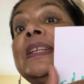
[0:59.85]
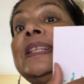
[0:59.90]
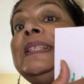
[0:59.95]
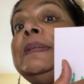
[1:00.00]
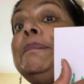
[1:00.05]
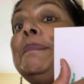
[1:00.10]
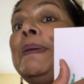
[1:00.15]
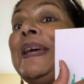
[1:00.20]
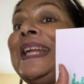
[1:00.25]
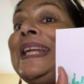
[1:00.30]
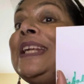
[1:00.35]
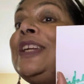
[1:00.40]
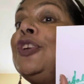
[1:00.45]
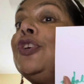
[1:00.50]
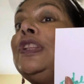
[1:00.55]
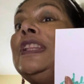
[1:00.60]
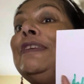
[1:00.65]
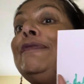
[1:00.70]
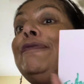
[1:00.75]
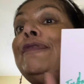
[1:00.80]
dependent
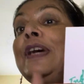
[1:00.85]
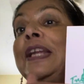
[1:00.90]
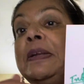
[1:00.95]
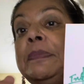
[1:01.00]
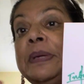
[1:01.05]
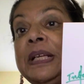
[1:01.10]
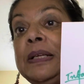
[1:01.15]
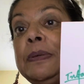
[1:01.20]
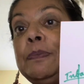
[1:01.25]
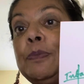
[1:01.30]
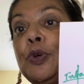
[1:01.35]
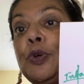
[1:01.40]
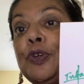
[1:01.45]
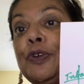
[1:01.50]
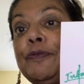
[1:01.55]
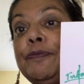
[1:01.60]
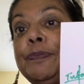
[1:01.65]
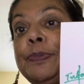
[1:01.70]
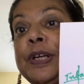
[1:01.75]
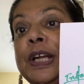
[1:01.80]
on the fundamental mode
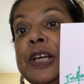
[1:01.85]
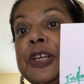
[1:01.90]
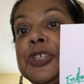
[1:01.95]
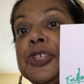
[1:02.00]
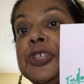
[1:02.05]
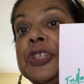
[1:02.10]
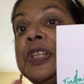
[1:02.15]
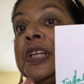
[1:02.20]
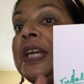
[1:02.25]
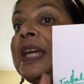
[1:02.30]
of production.